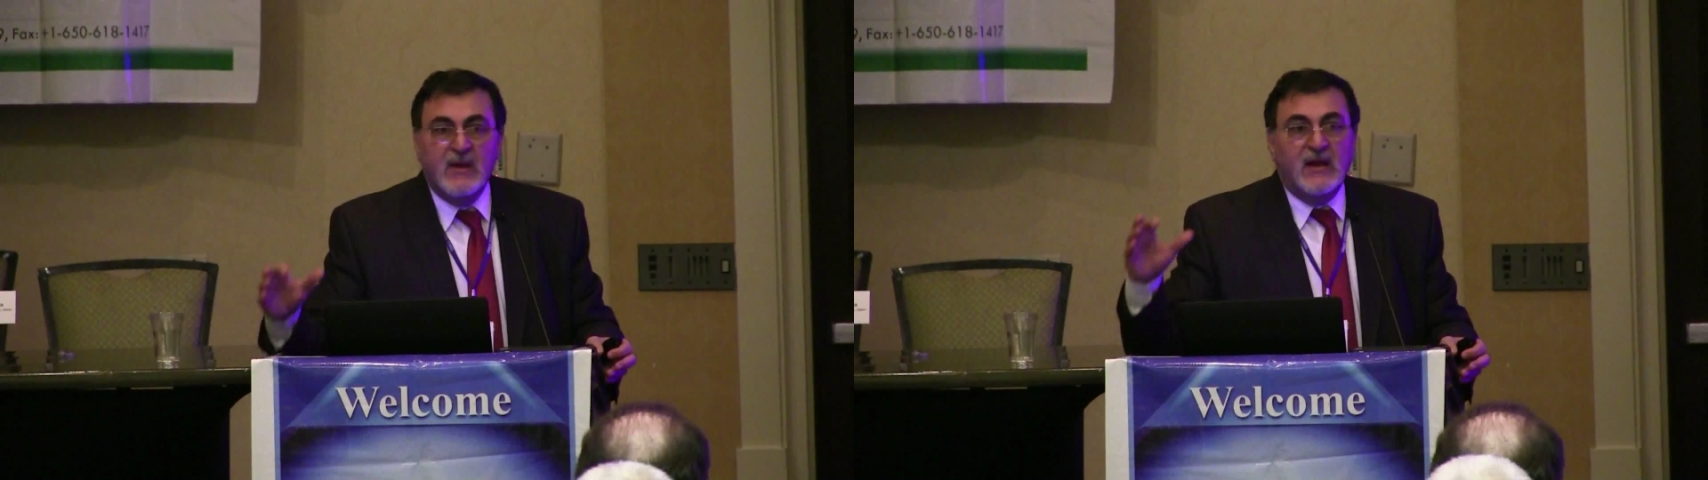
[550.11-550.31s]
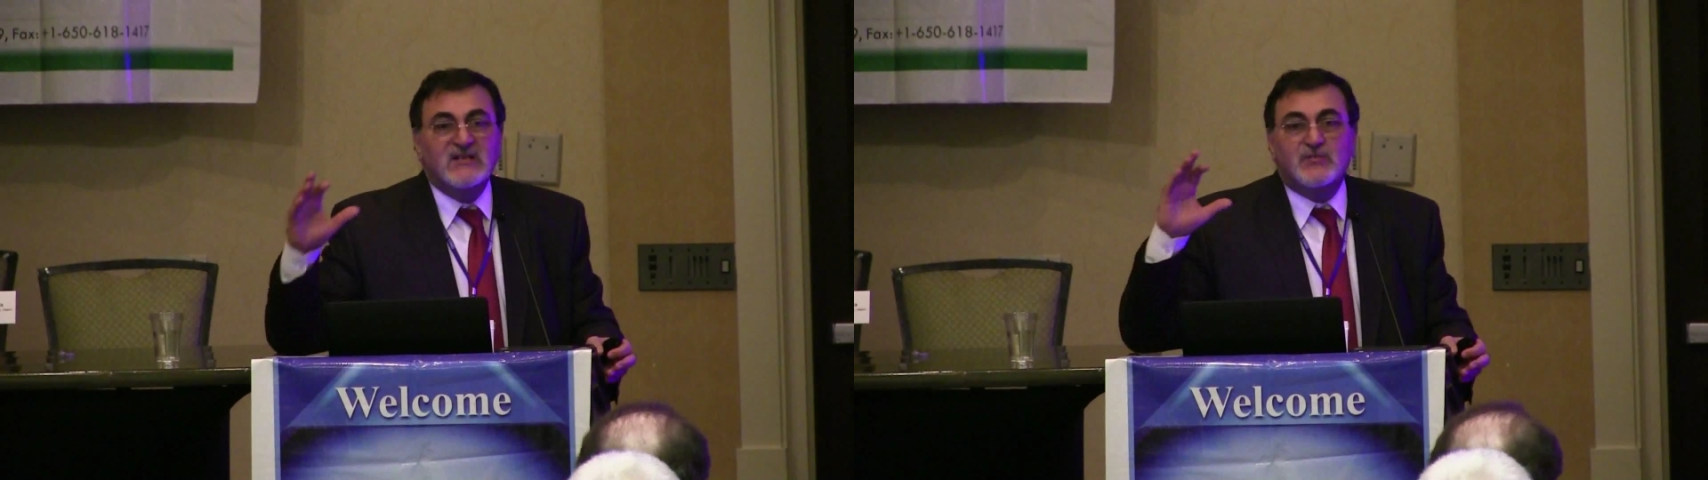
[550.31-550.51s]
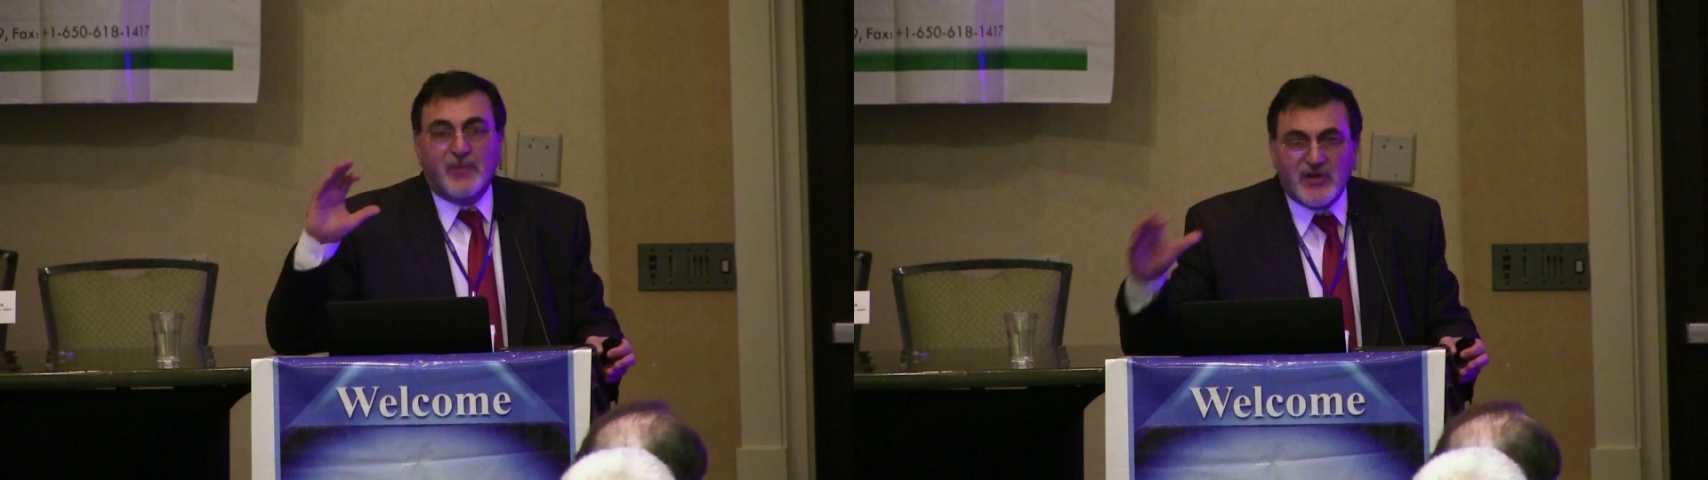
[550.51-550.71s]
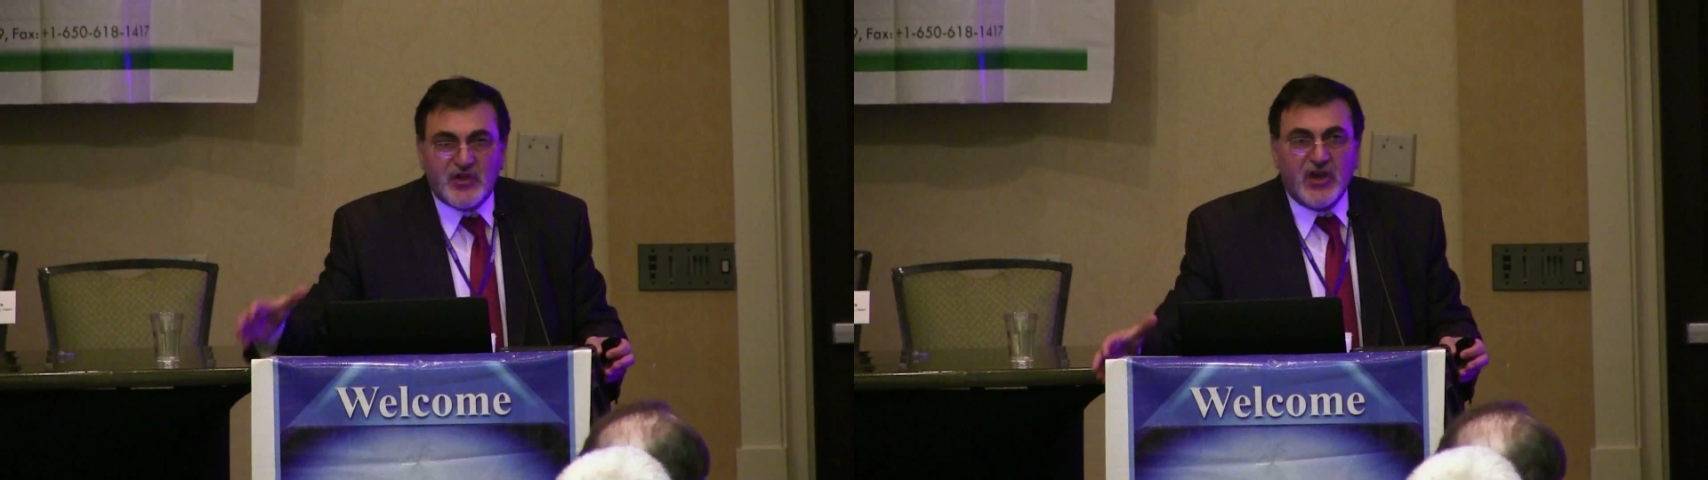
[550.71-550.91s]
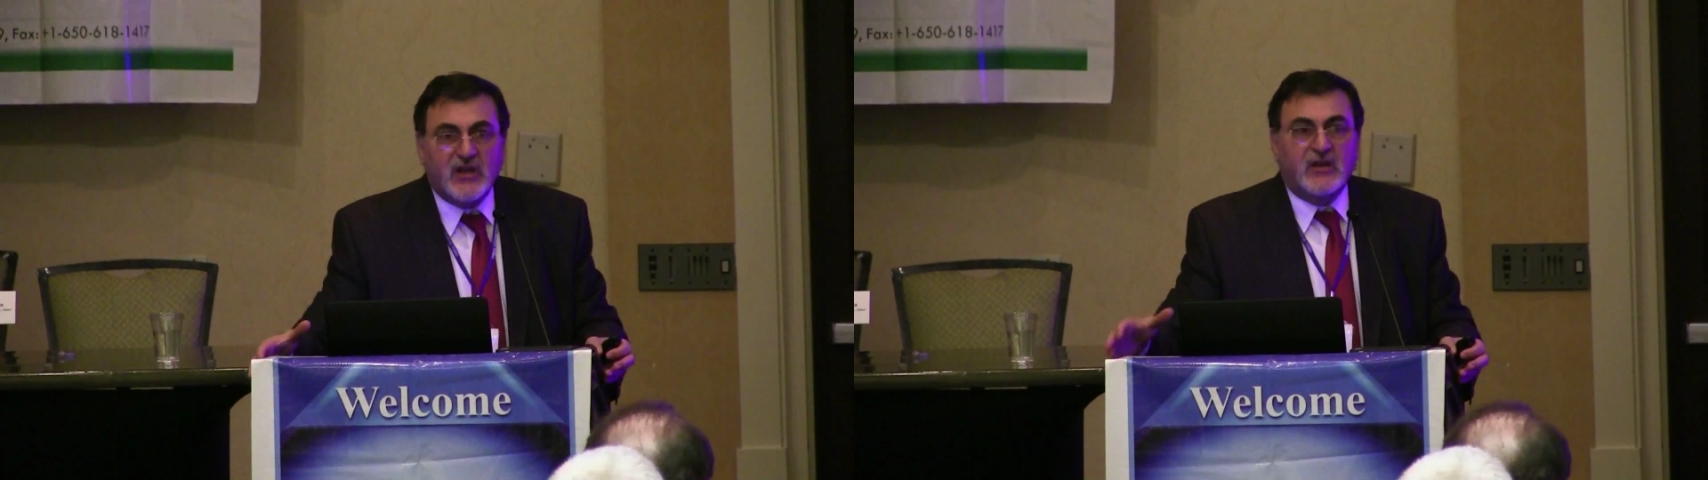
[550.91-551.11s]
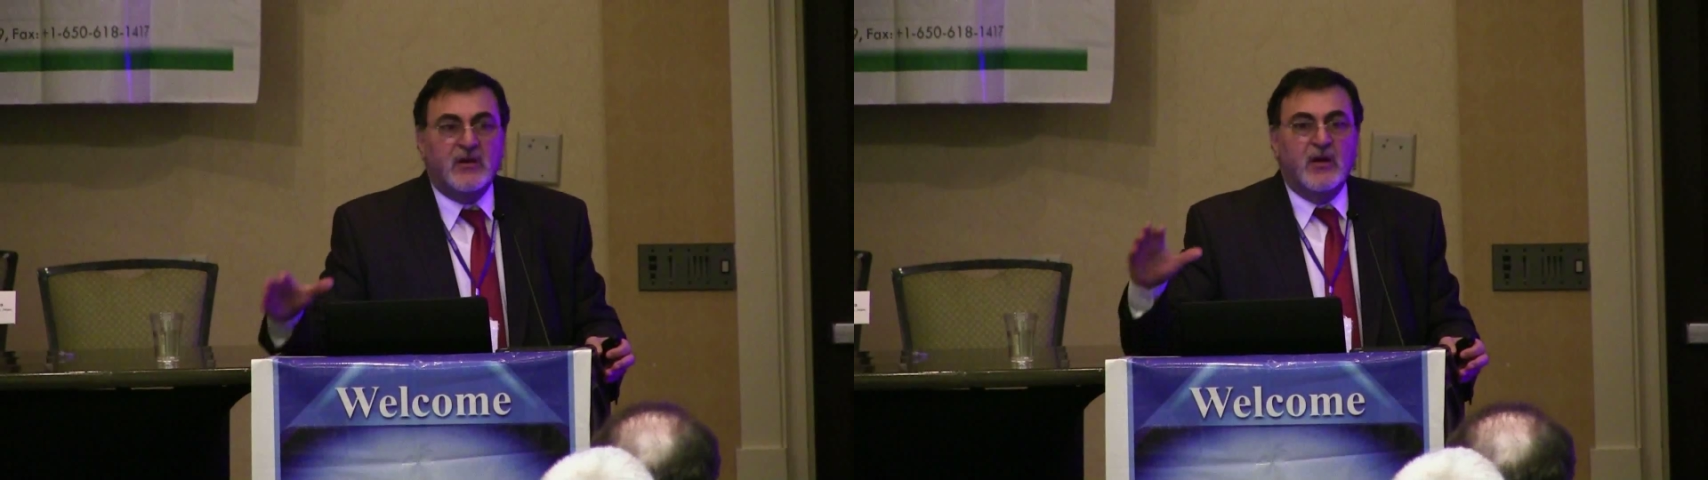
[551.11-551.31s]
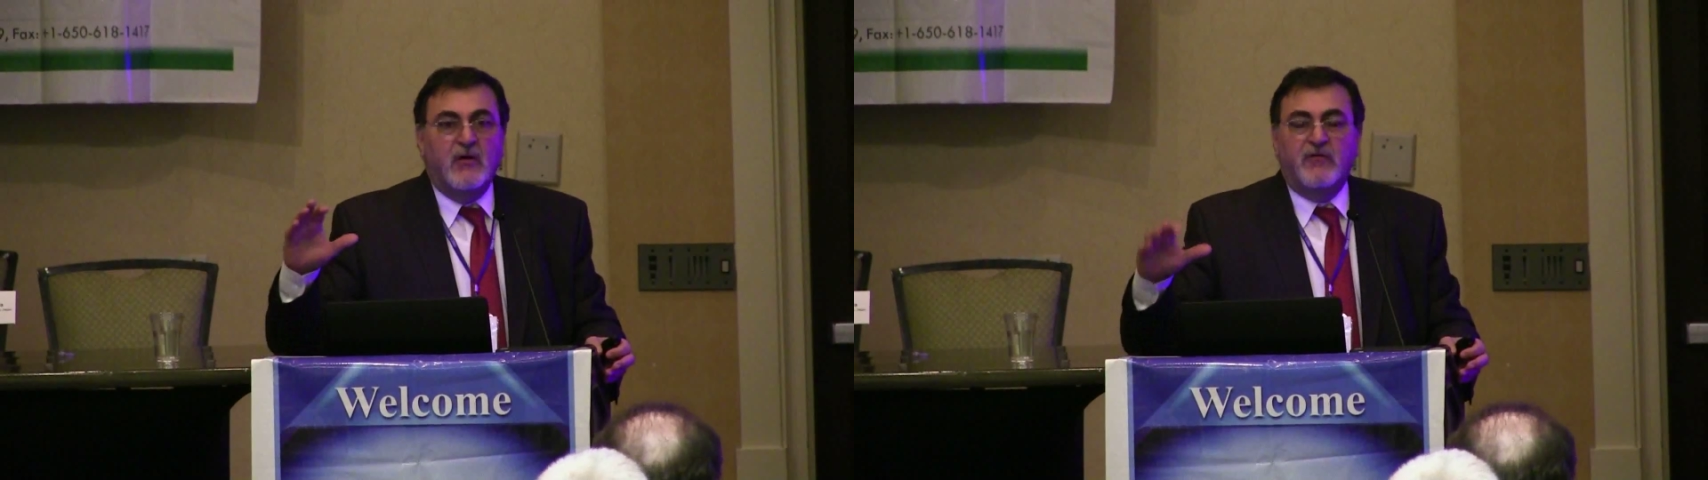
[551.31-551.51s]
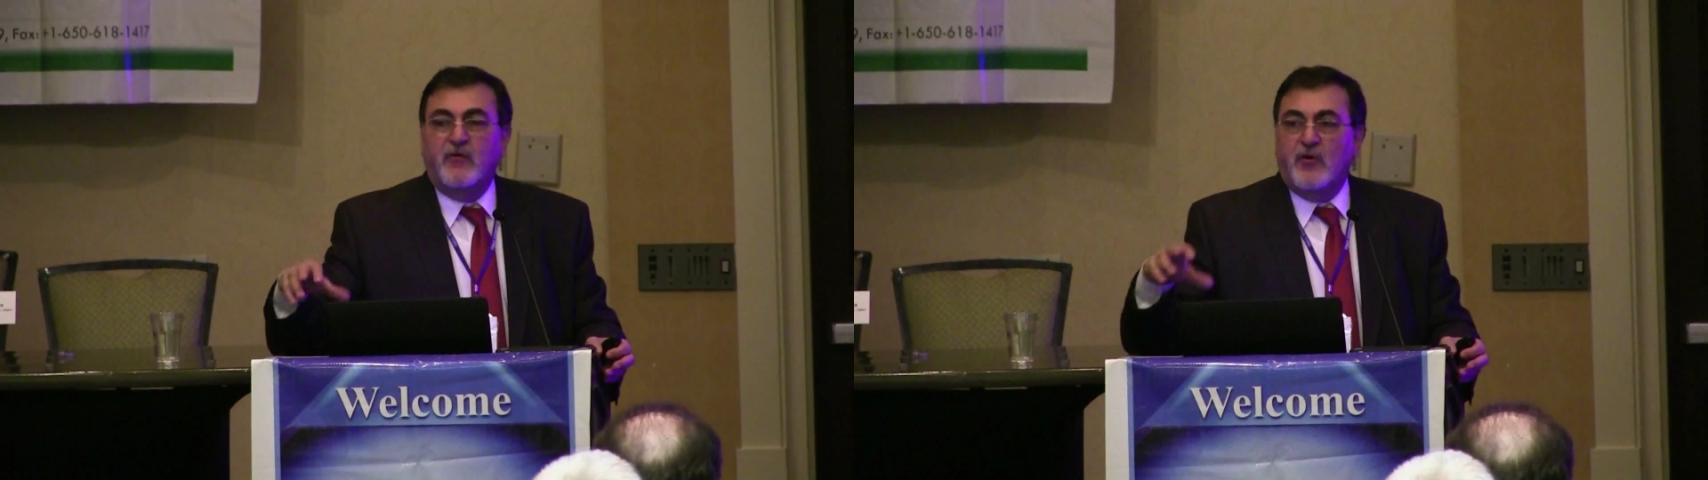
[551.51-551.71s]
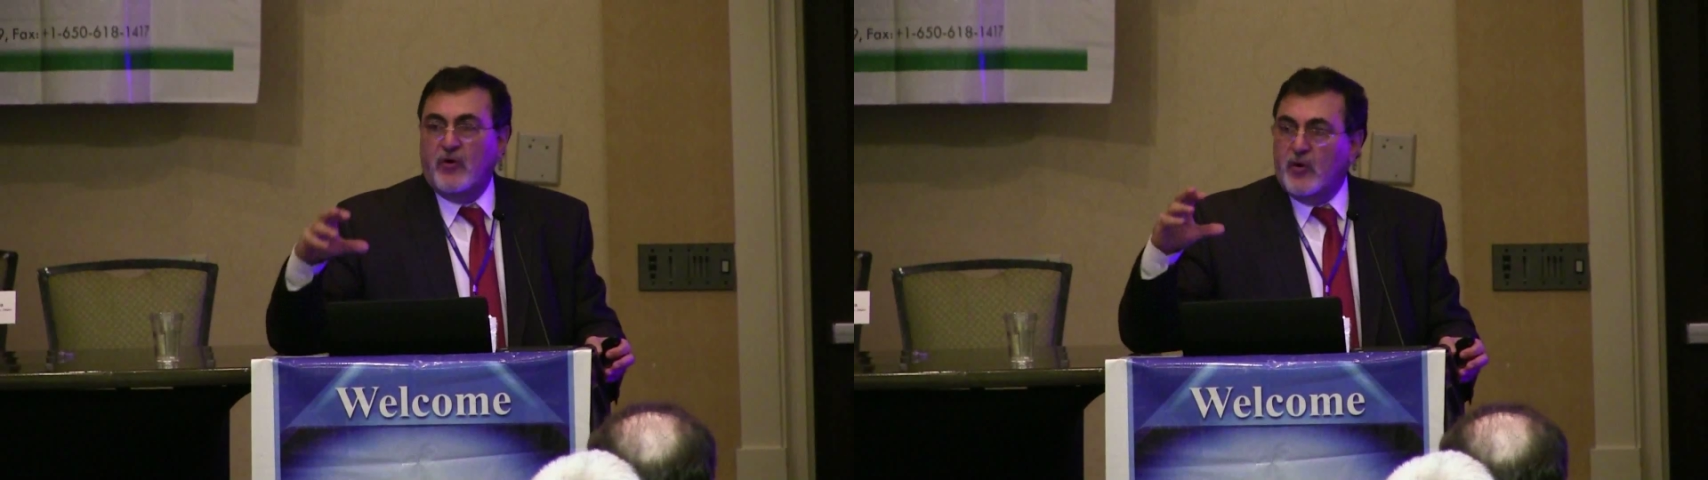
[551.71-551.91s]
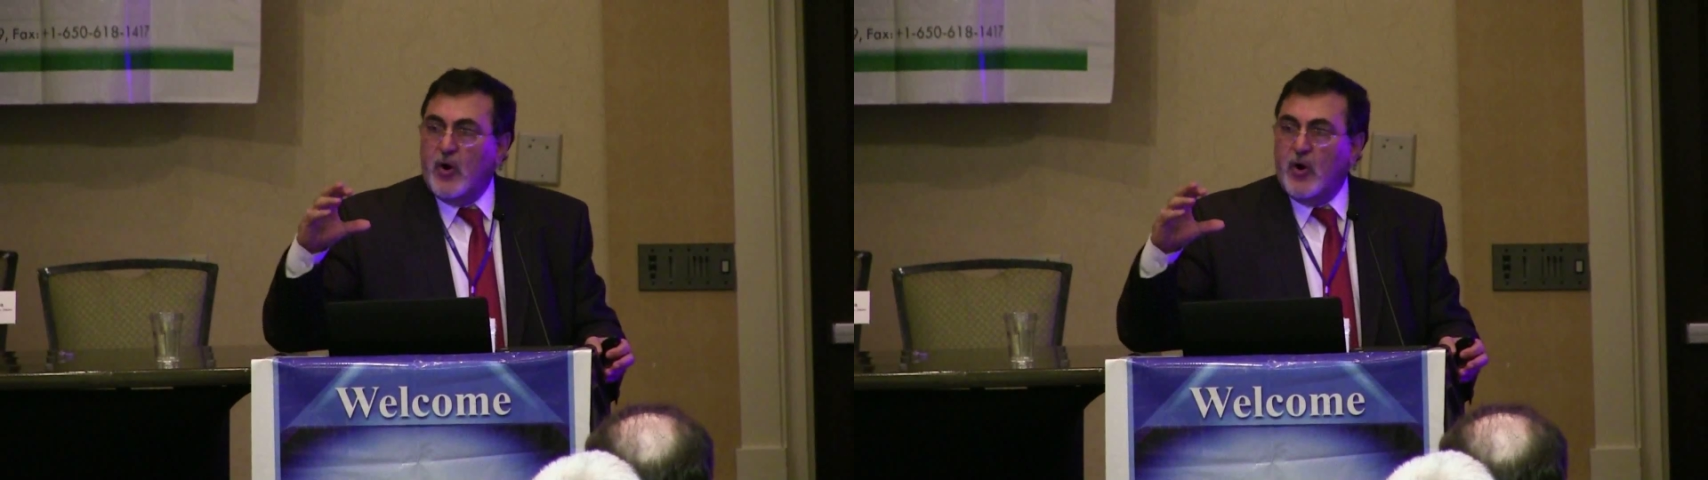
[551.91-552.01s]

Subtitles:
especially for